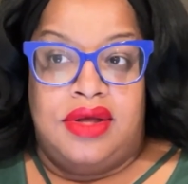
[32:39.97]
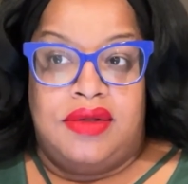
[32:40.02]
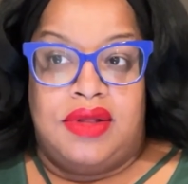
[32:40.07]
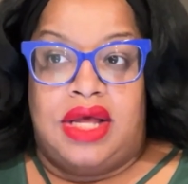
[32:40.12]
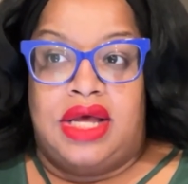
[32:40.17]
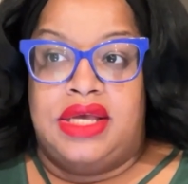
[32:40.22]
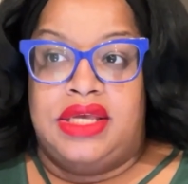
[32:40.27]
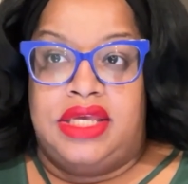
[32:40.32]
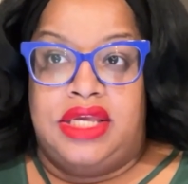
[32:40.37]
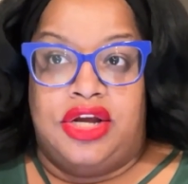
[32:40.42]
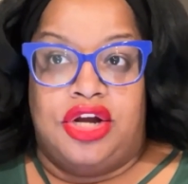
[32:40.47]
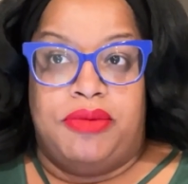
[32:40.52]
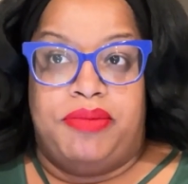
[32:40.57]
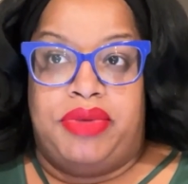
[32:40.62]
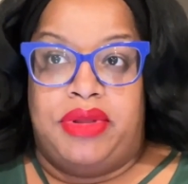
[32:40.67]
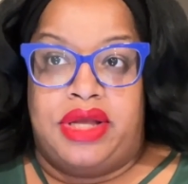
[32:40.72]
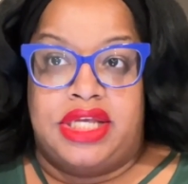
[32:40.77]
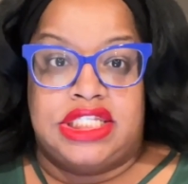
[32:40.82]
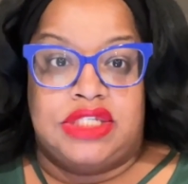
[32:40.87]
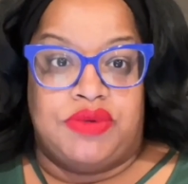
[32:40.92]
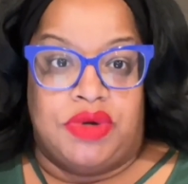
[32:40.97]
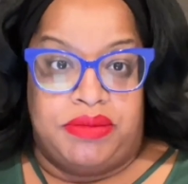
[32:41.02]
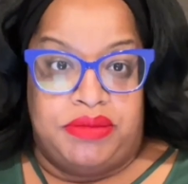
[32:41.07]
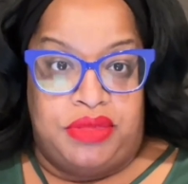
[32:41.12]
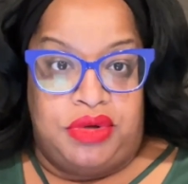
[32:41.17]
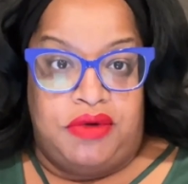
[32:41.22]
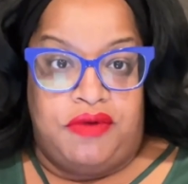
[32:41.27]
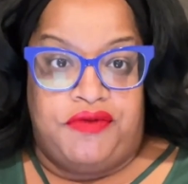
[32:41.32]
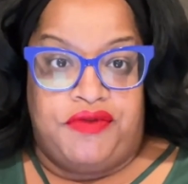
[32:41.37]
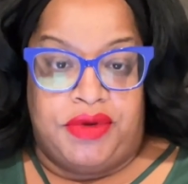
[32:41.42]
a year plus
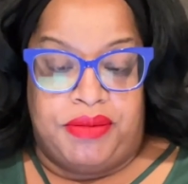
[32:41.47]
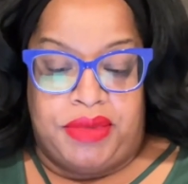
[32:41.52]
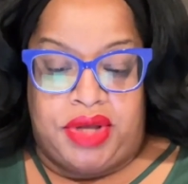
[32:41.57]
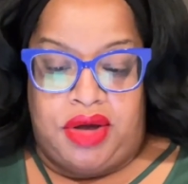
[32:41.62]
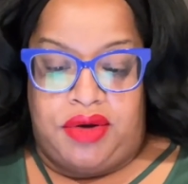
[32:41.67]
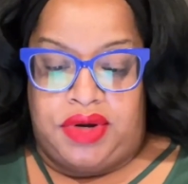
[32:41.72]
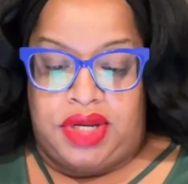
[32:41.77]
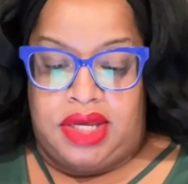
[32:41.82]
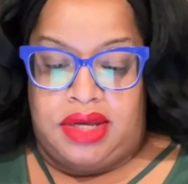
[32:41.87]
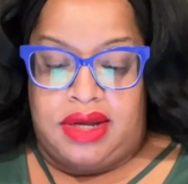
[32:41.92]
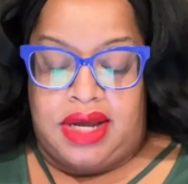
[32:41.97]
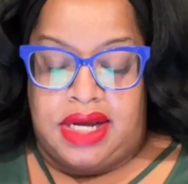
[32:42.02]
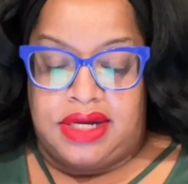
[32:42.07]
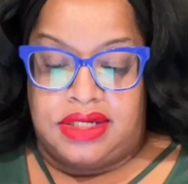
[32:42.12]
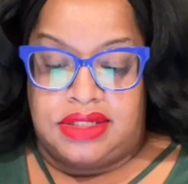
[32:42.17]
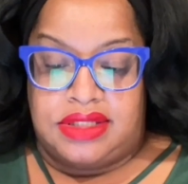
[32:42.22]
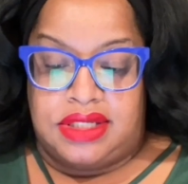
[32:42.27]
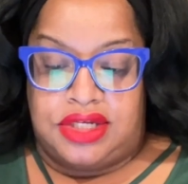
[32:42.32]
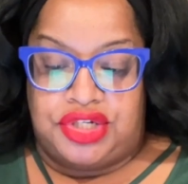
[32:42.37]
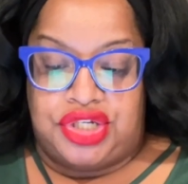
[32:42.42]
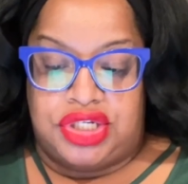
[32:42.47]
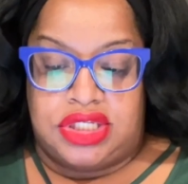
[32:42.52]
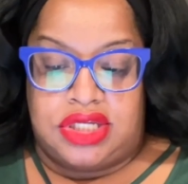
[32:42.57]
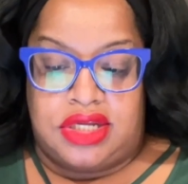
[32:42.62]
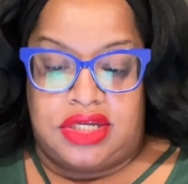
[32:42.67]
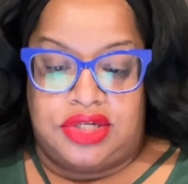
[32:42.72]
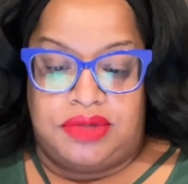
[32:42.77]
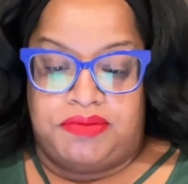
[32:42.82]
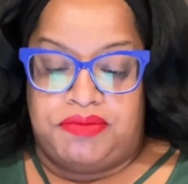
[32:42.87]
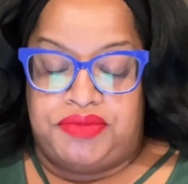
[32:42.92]
removed from Cody. I just think she's going
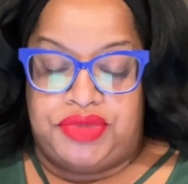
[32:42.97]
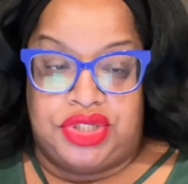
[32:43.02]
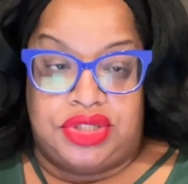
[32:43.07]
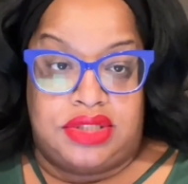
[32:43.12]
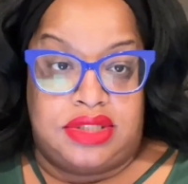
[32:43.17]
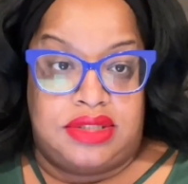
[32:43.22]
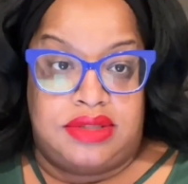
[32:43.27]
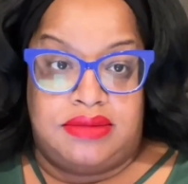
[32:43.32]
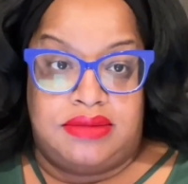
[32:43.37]
to just